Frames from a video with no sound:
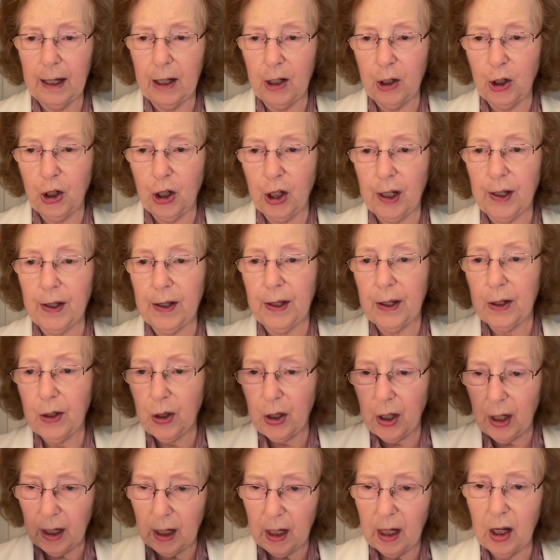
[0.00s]
Jesus,
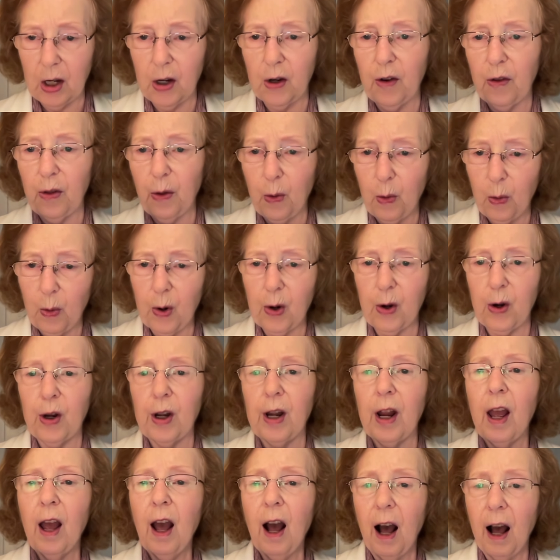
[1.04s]
"to hear the word
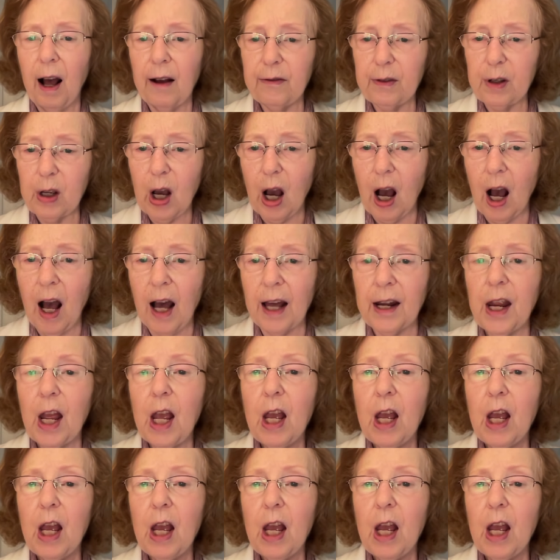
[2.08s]
of God,